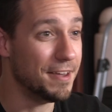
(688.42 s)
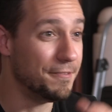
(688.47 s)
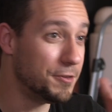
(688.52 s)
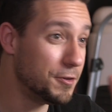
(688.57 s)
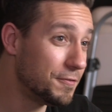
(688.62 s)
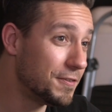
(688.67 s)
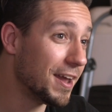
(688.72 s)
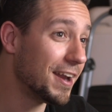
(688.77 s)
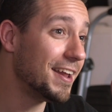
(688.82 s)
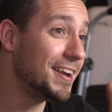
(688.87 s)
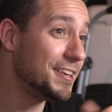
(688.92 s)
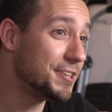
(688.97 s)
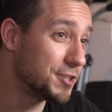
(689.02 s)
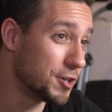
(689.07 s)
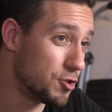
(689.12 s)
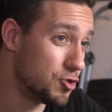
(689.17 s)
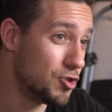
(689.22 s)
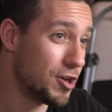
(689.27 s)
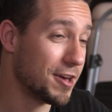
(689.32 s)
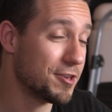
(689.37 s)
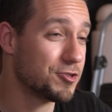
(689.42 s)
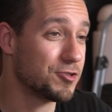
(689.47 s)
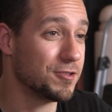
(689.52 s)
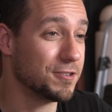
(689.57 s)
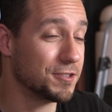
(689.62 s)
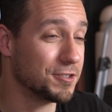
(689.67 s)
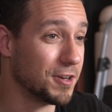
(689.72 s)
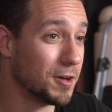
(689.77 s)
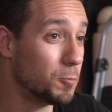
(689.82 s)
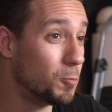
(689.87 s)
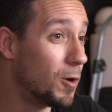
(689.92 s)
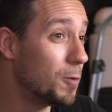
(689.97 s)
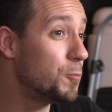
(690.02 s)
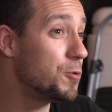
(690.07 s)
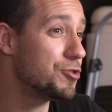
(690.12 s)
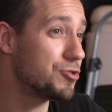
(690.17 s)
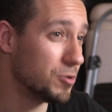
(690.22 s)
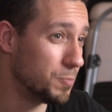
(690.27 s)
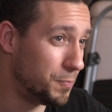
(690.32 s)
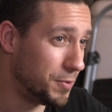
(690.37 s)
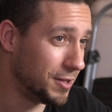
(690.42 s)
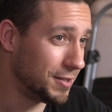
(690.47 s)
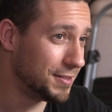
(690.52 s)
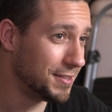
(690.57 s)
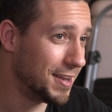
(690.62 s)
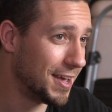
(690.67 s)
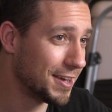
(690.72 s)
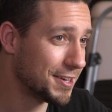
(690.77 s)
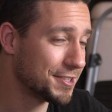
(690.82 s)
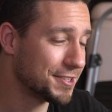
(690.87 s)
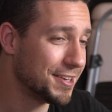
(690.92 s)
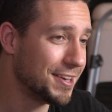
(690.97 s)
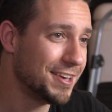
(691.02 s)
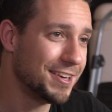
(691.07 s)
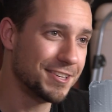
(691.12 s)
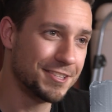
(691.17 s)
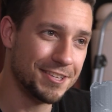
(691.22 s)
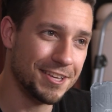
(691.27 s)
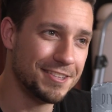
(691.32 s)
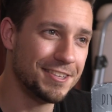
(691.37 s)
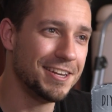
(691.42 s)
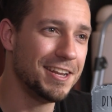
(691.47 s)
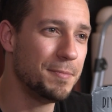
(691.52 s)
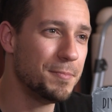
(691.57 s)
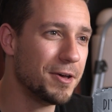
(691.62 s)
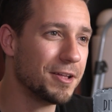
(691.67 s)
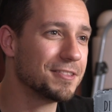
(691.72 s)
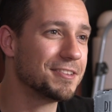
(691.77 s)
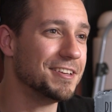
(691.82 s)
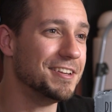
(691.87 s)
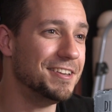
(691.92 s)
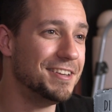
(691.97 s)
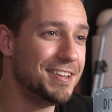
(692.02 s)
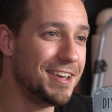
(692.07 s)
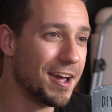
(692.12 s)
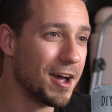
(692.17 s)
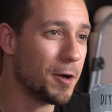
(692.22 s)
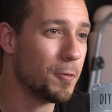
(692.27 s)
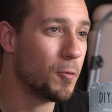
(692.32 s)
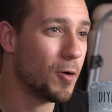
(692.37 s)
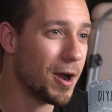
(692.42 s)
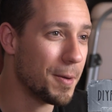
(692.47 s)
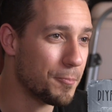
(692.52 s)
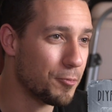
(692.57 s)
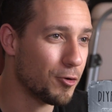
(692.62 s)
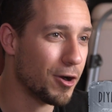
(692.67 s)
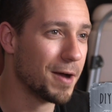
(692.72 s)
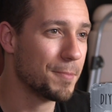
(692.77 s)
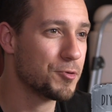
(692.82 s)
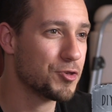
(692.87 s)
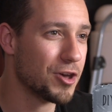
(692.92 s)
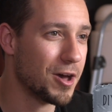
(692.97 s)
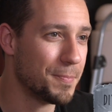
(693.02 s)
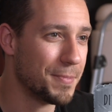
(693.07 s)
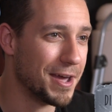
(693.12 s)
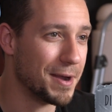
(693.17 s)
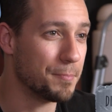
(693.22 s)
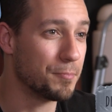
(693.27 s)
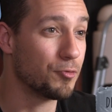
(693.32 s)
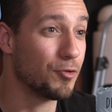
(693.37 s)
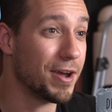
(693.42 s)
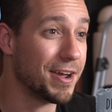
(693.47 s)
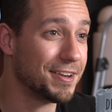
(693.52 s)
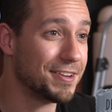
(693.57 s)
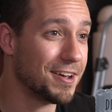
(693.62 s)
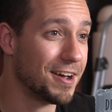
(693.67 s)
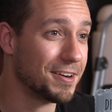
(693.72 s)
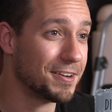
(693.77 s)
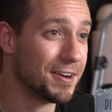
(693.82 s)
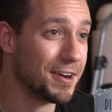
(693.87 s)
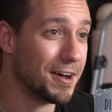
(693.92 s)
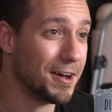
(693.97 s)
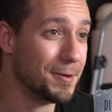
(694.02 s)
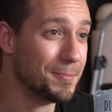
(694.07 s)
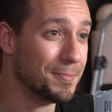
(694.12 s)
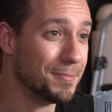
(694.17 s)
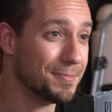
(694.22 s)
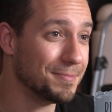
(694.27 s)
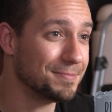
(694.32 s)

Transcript: If you've got any suggestions on what we should build next, send an email to DIYpropshop@break.com,